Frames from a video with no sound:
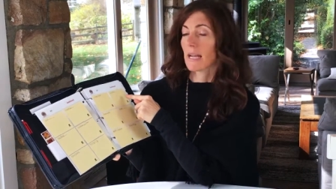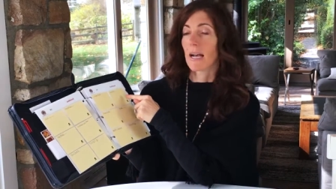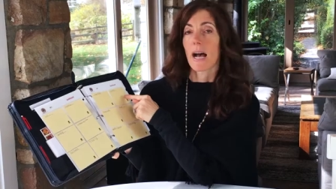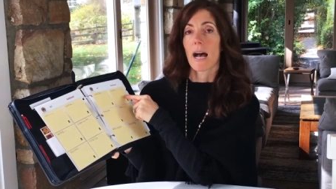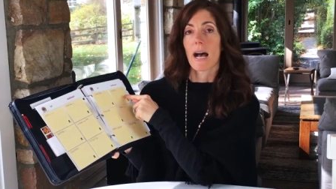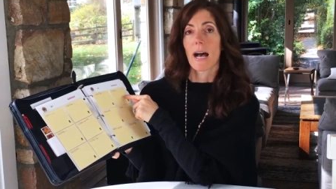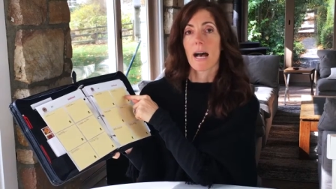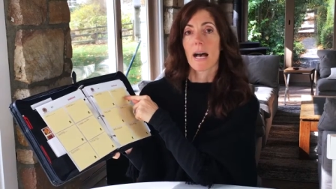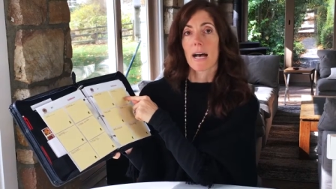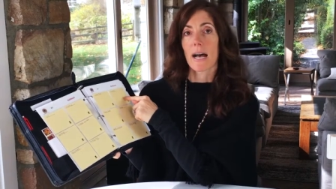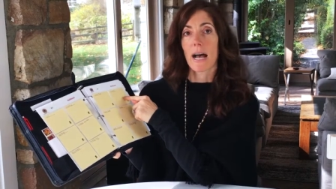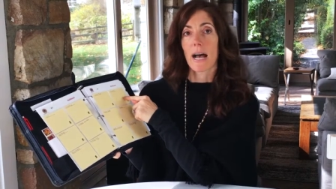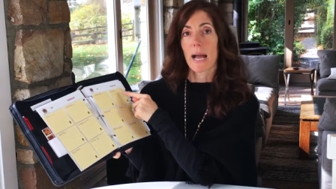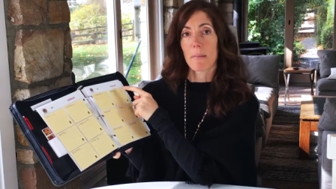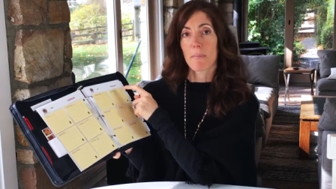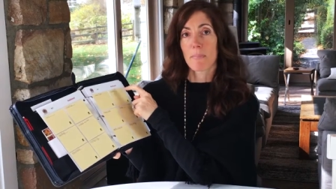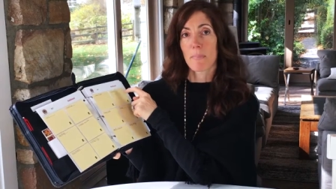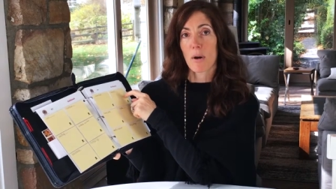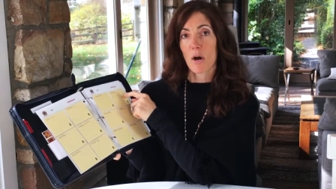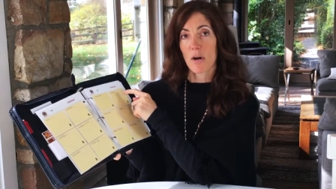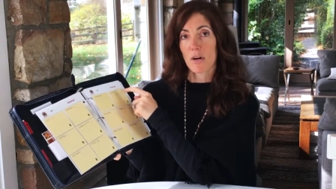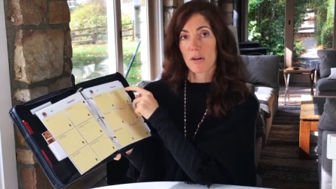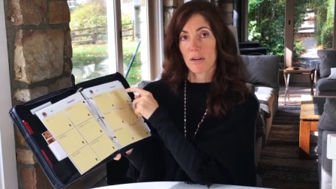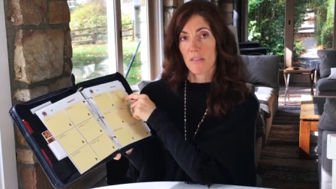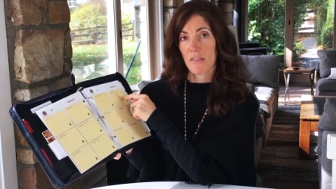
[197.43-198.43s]
I
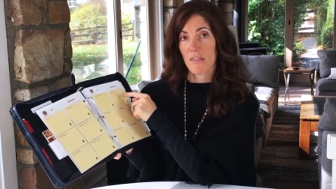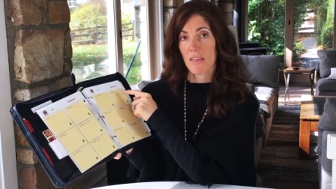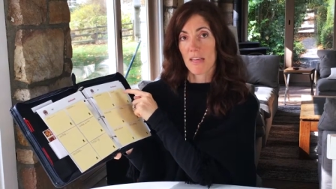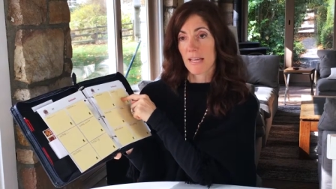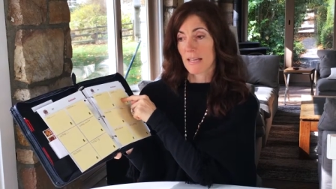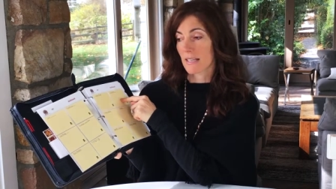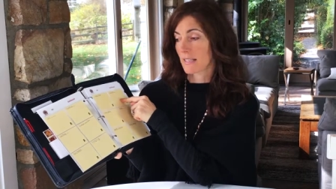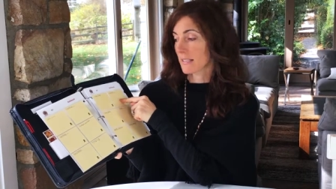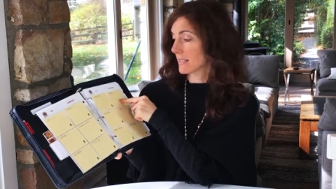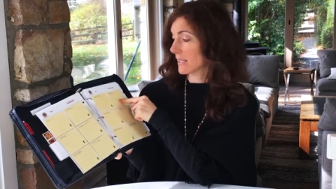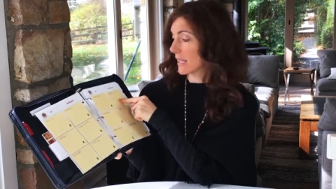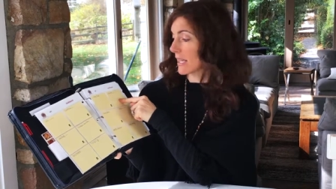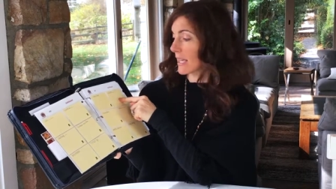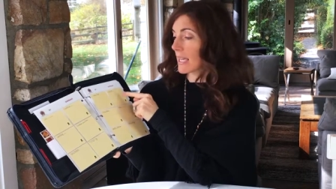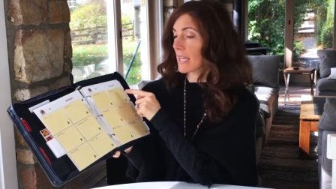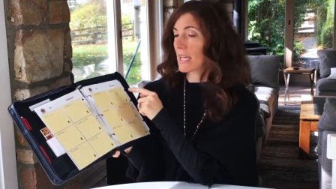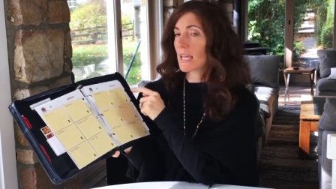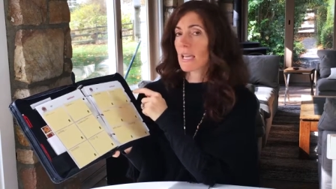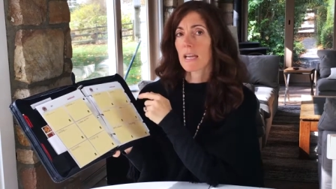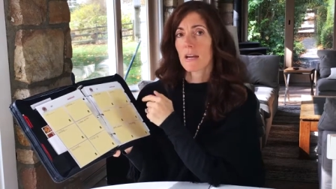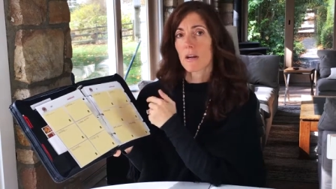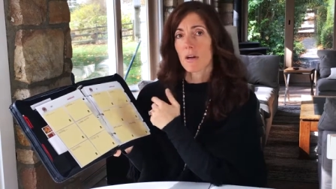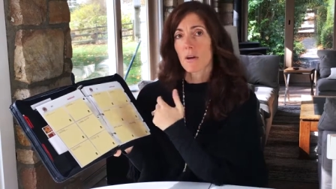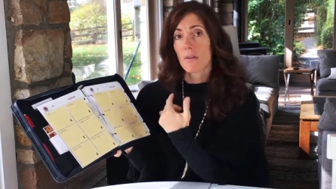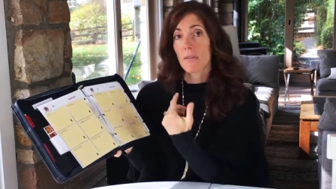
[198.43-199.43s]
park things
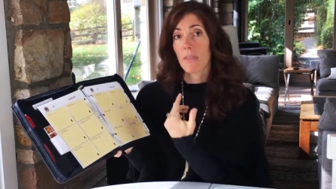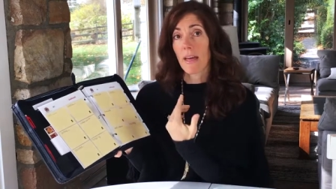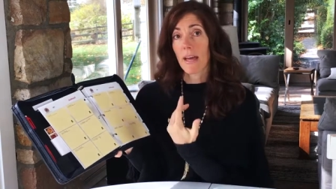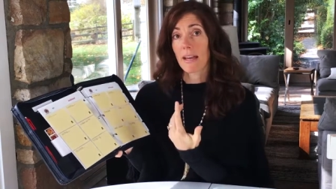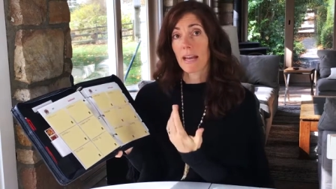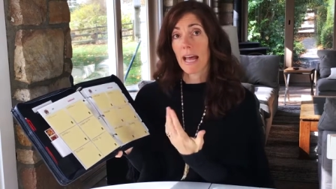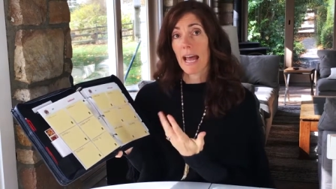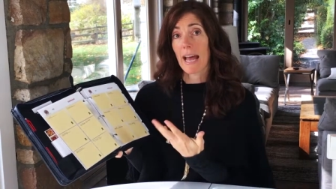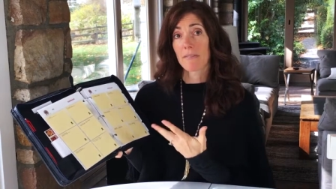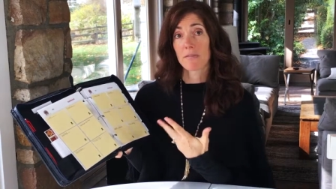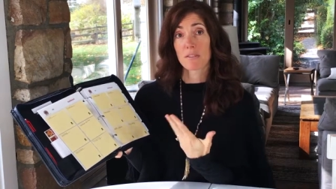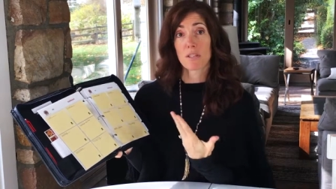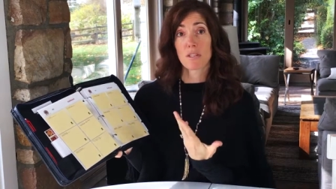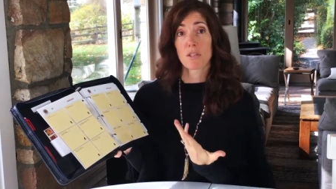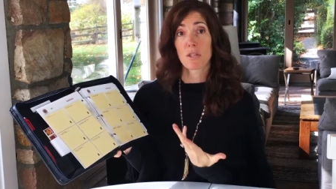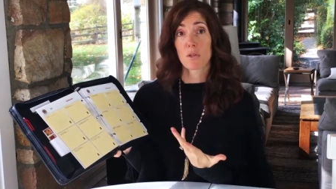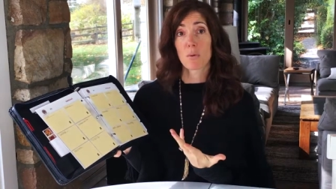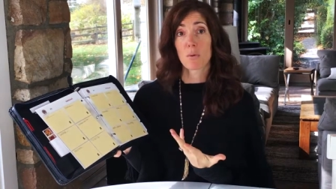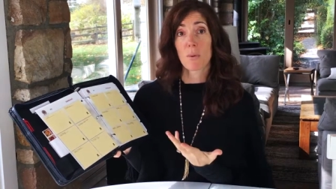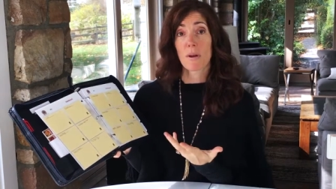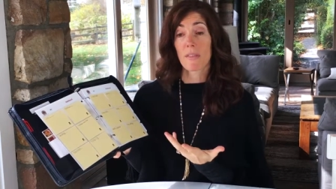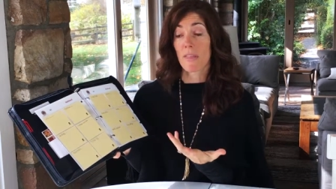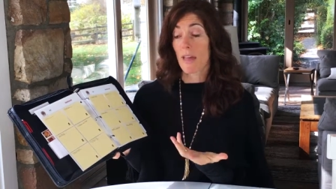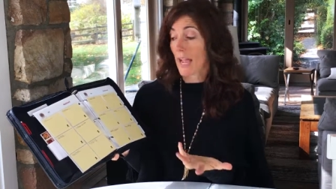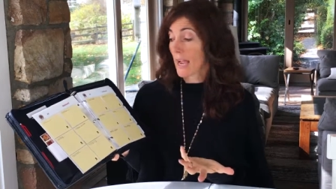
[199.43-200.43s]
here that have to do
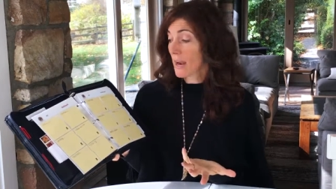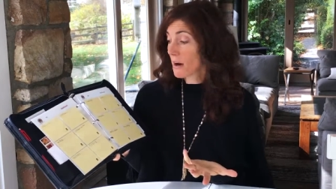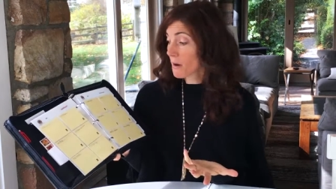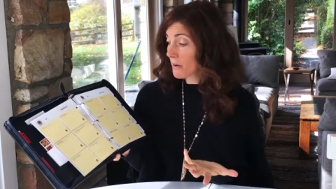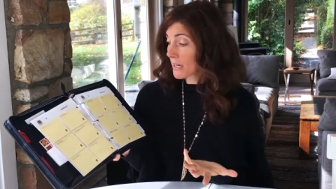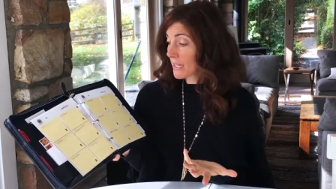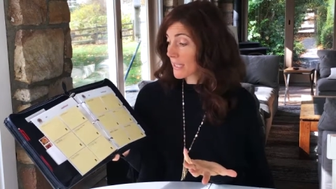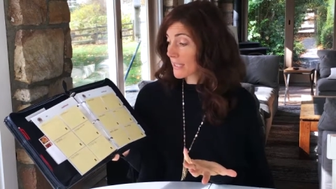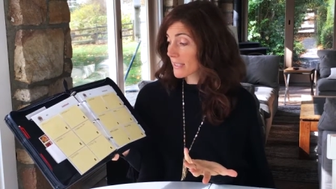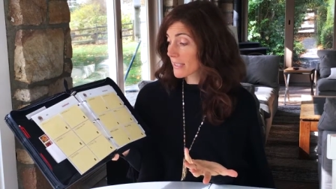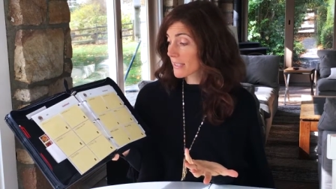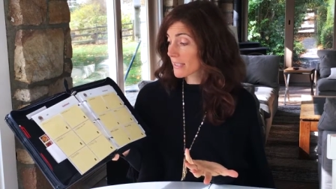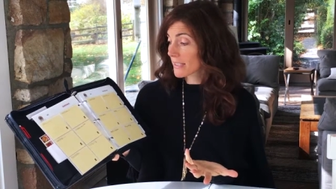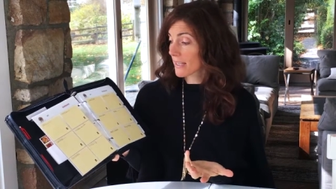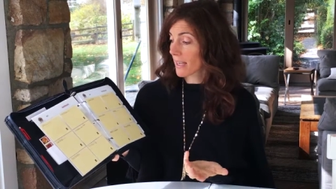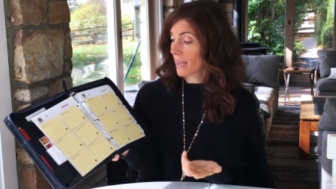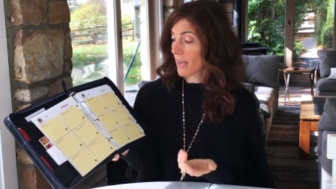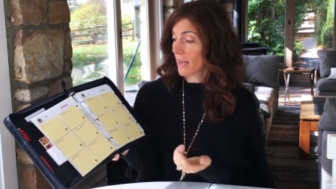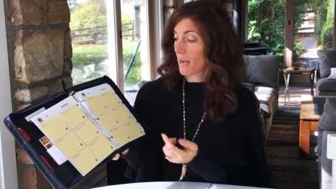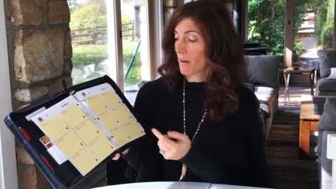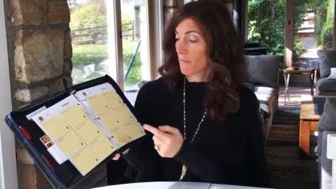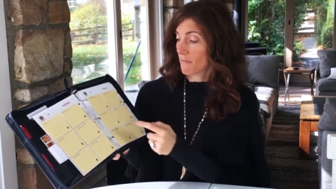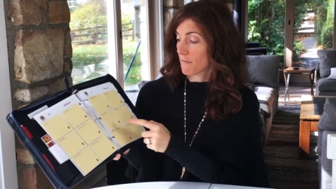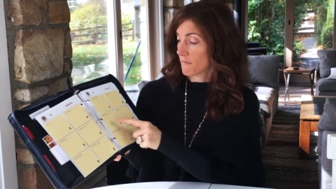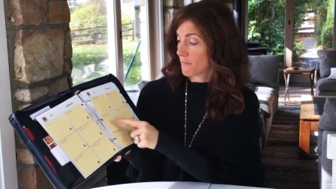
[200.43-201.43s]
with errands,
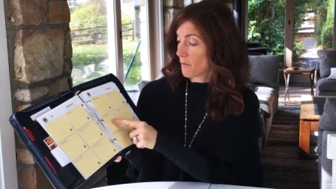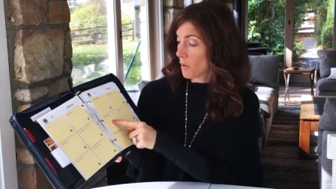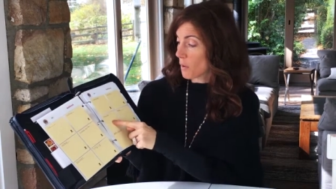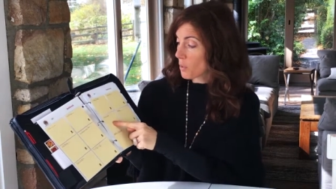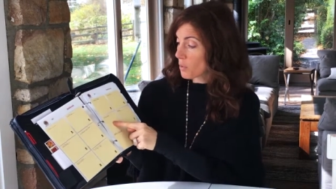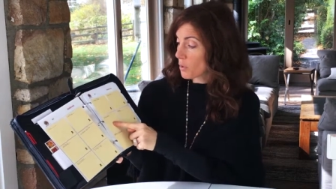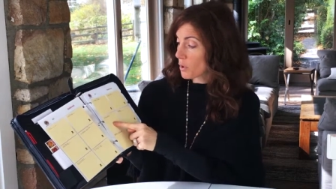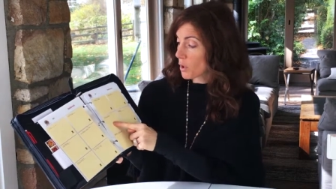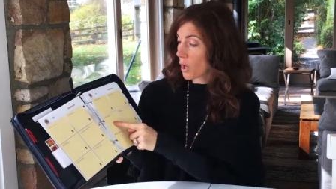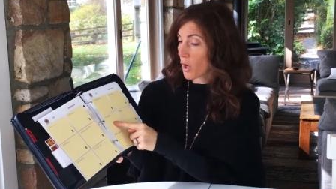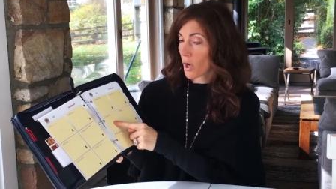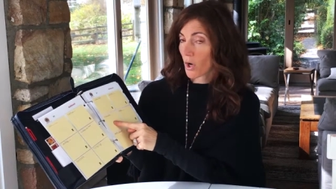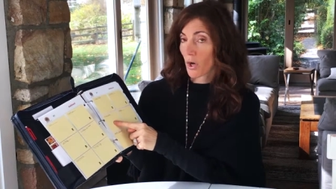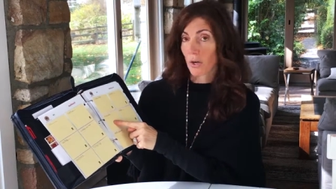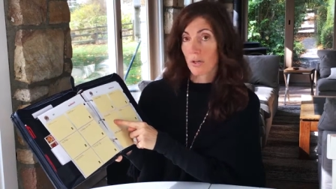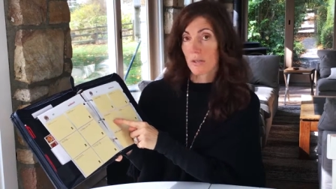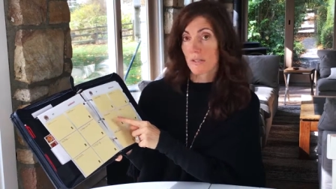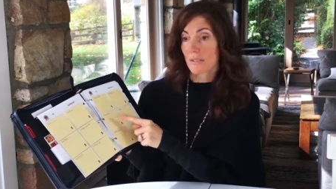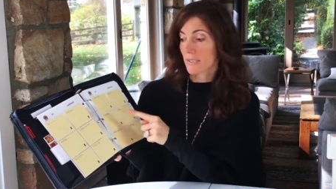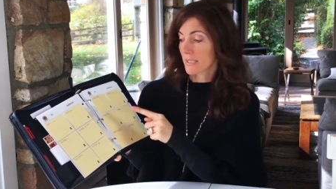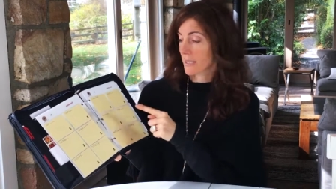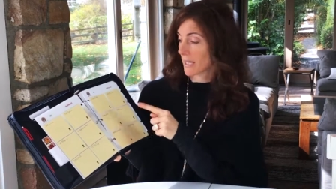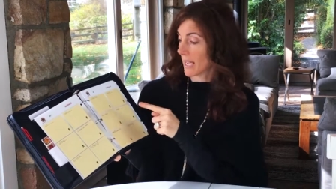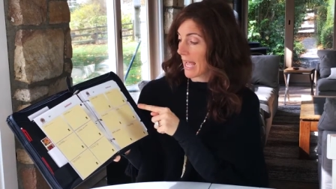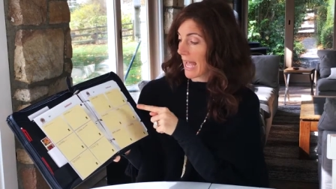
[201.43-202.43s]
phone
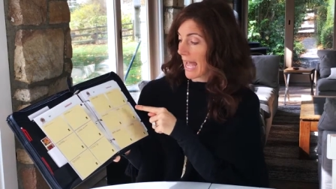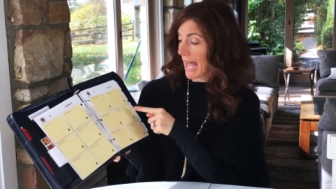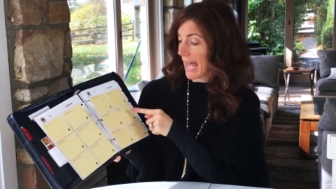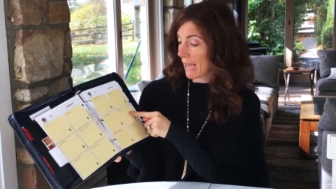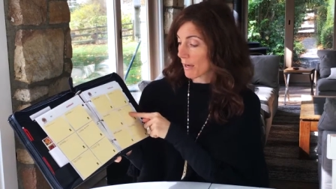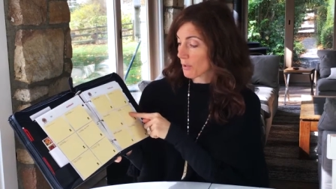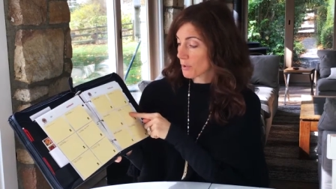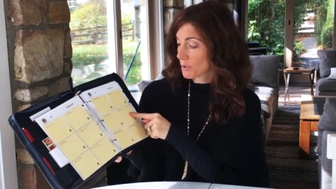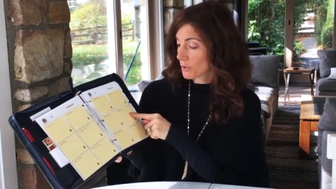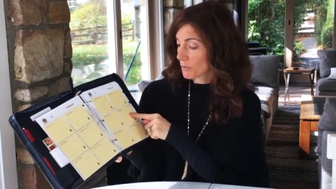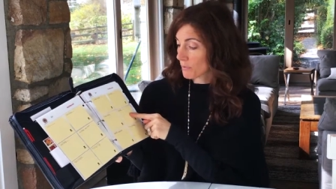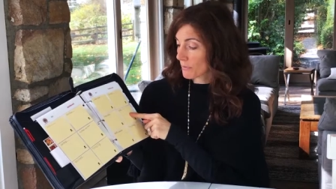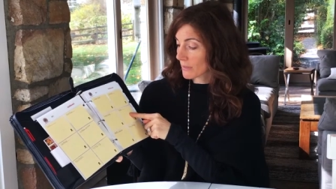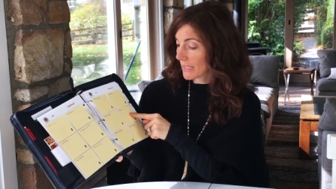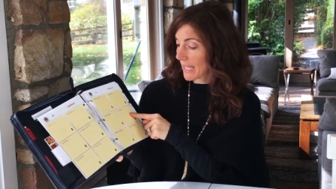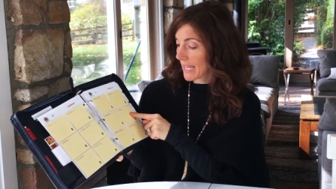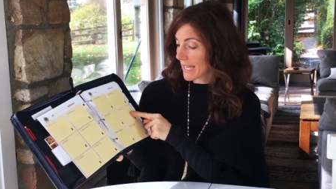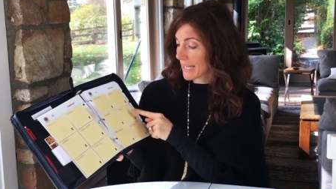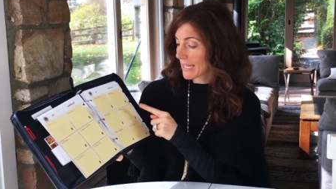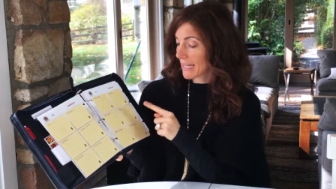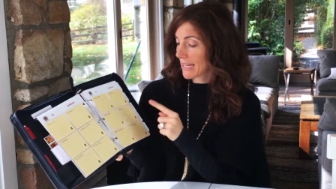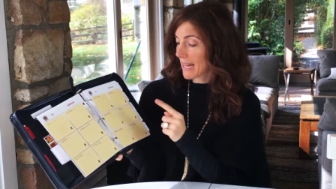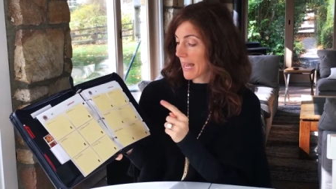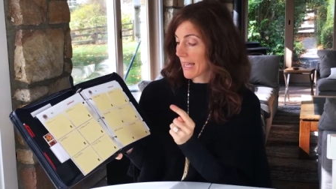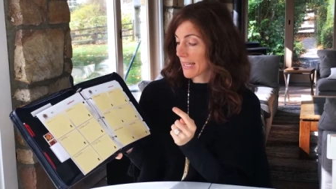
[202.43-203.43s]
calls,
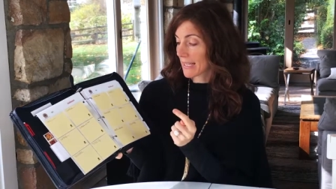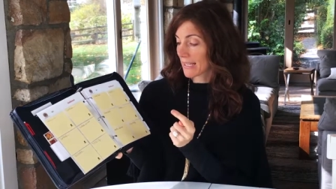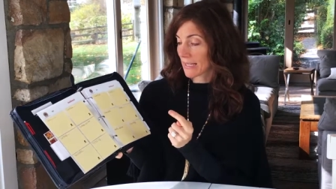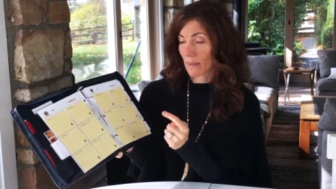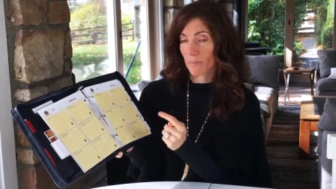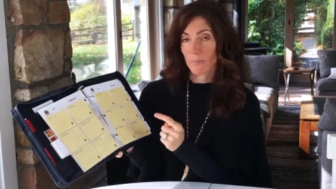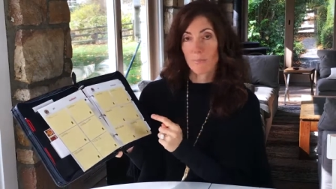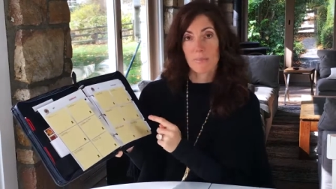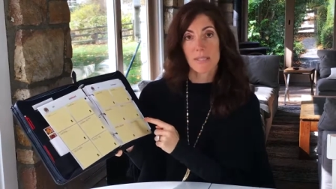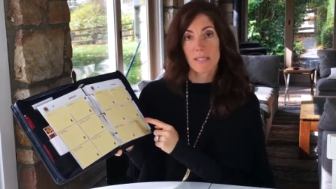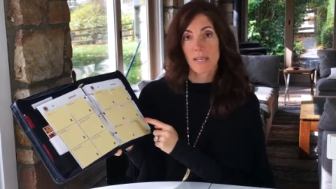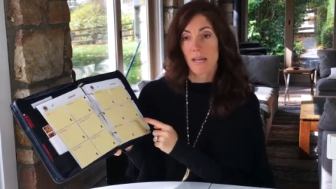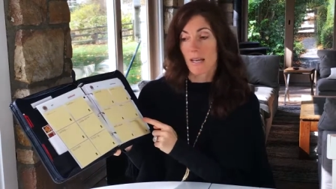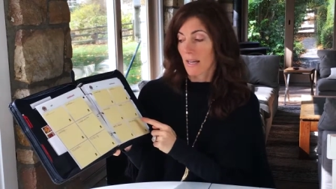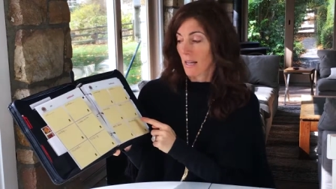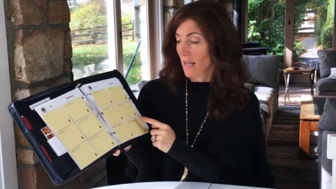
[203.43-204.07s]
house-related items,